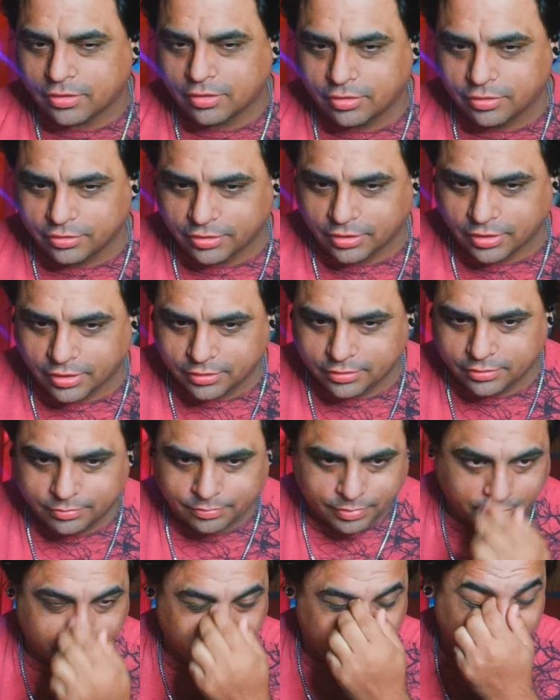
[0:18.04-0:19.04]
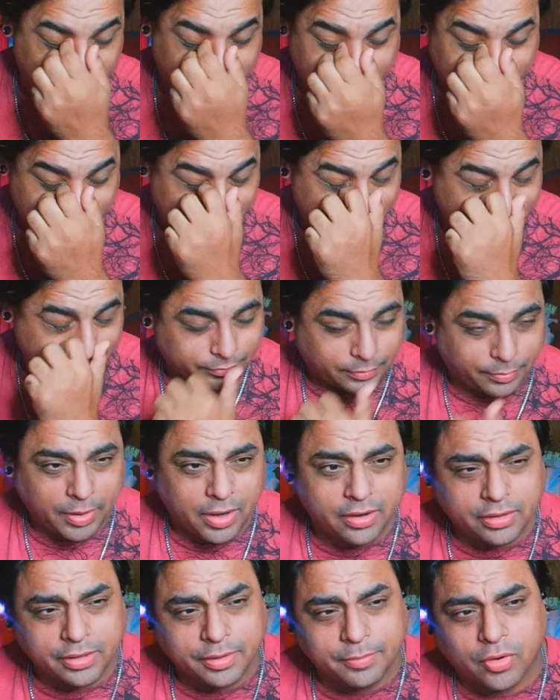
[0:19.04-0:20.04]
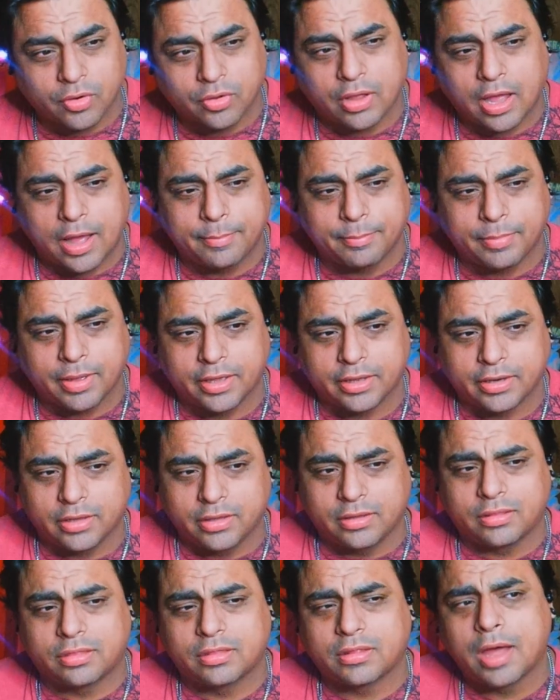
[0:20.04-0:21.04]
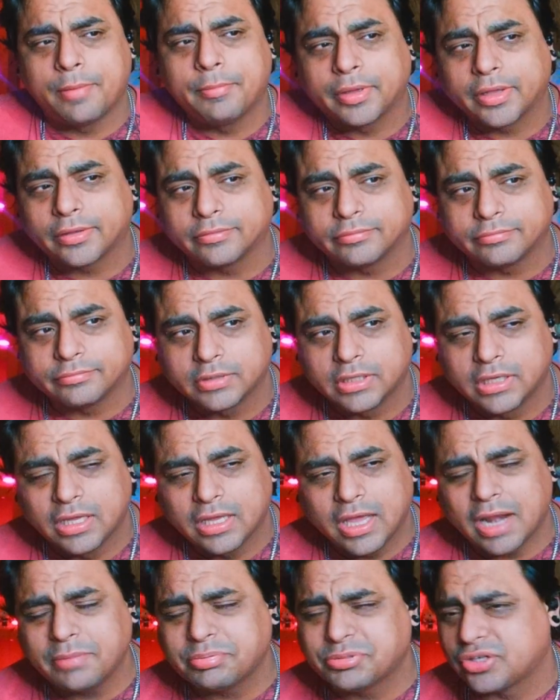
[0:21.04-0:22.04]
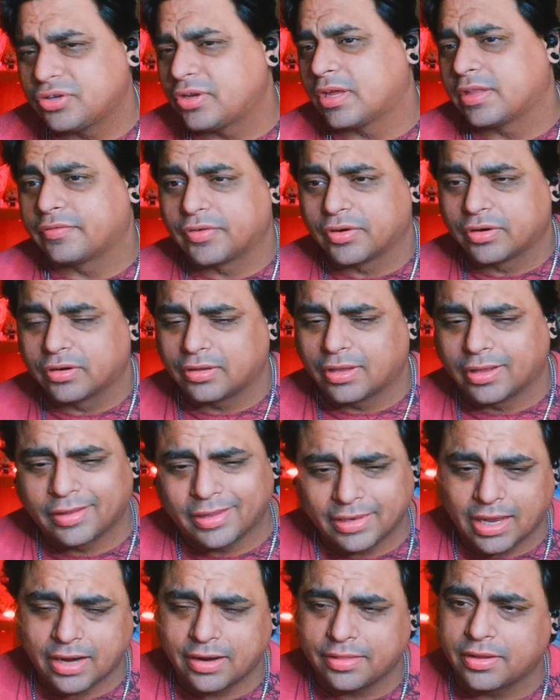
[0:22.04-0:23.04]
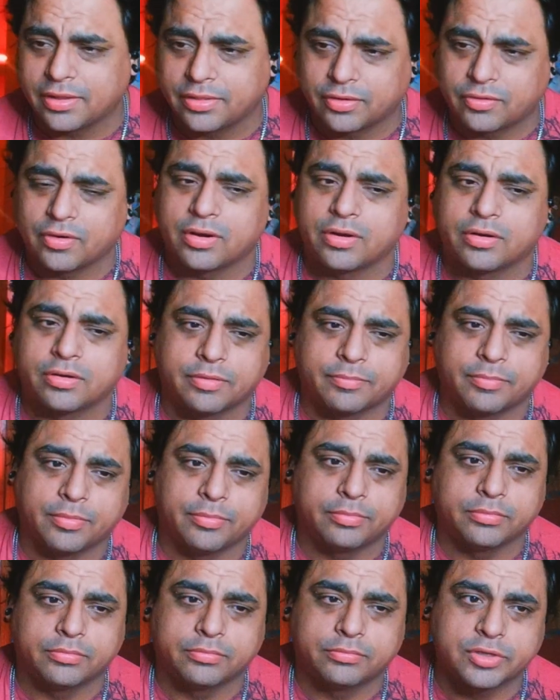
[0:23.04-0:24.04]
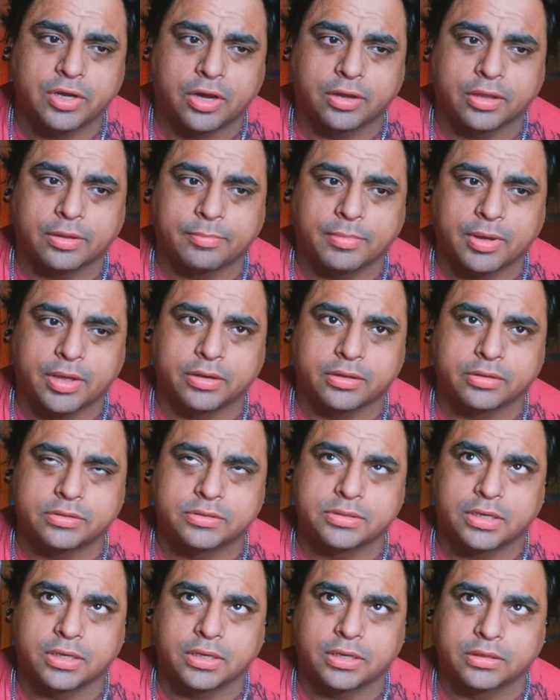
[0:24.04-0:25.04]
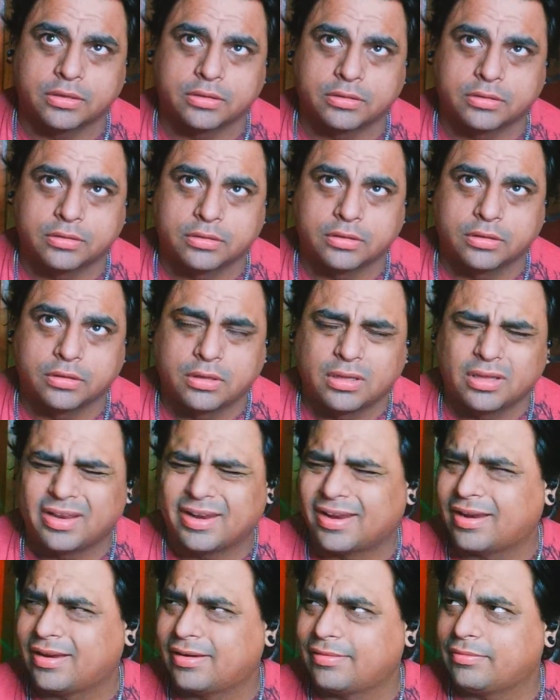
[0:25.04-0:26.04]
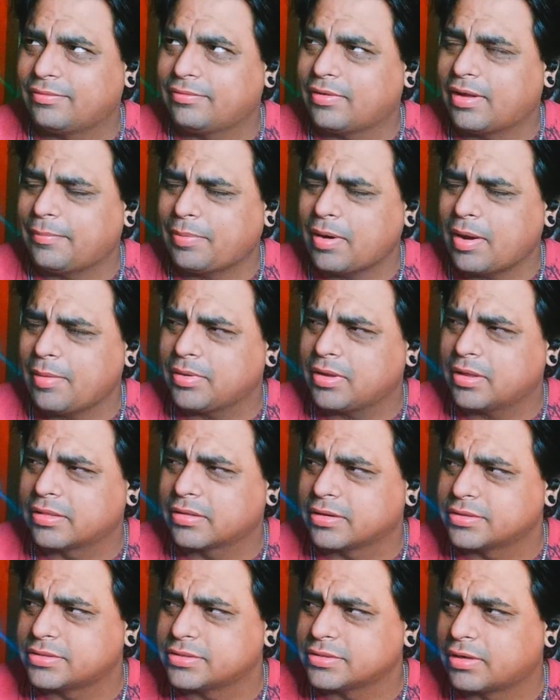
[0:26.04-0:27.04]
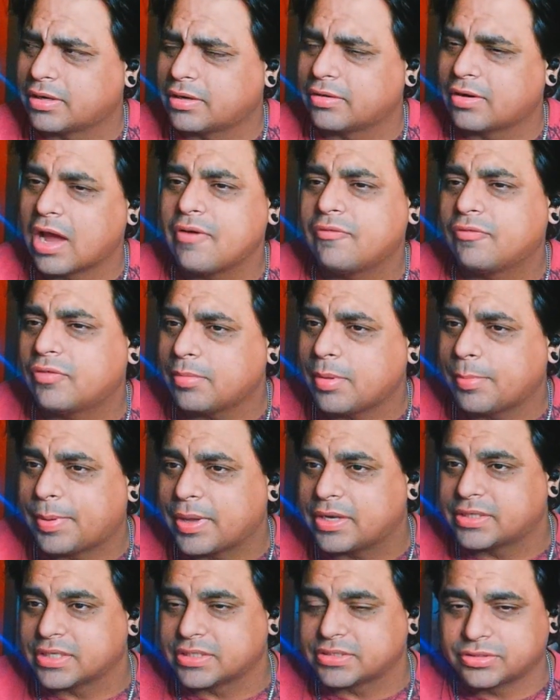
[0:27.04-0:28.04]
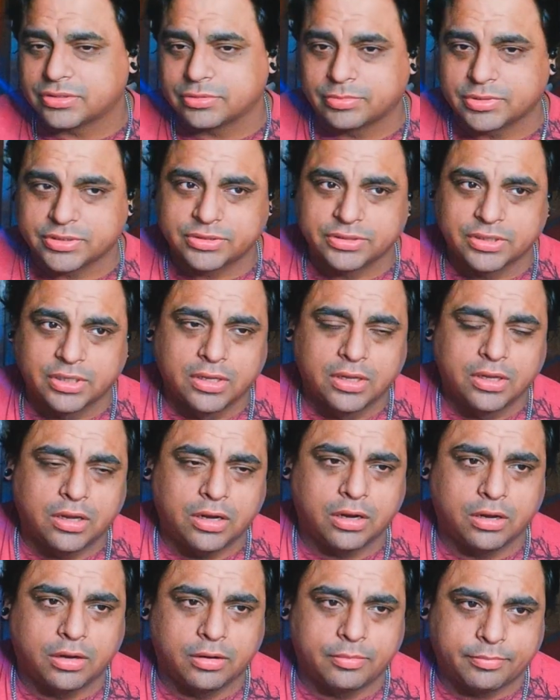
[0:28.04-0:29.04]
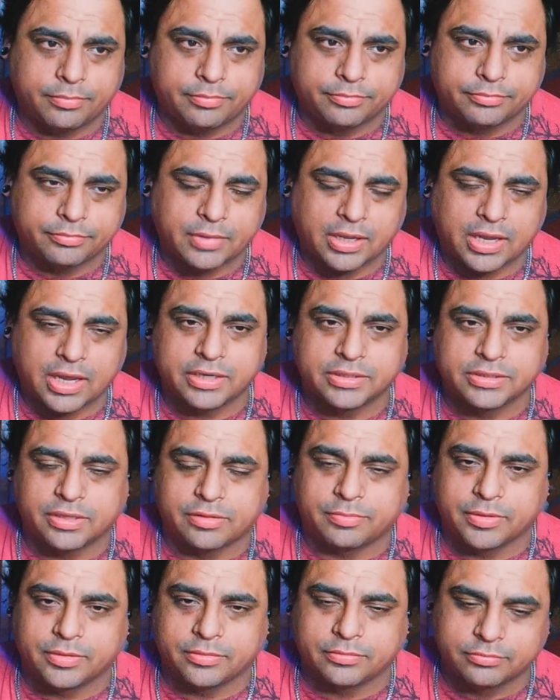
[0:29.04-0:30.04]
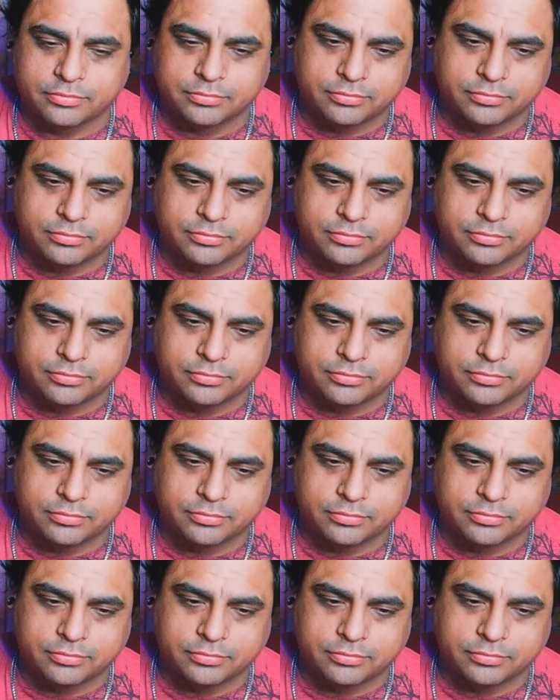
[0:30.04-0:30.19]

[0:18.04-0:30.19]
heard yet, but um, apparently Mortal Kombat is coming. I'm sure you guys have heard. A lot of the other creators have been talking about it today. I don't know, probably yesterday too. I don't know. I really didn't pay attention too much. Um, I kind of just been